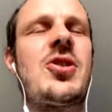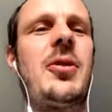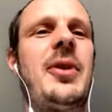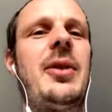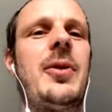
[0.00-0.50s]

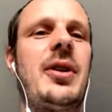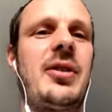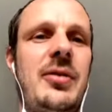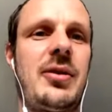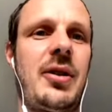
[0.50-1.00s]
Germany, where
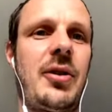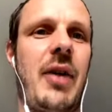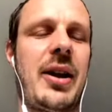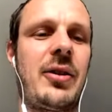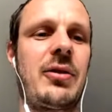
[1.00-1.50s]
the
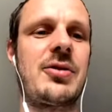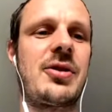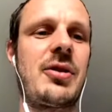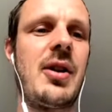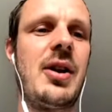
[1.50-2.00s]
directors or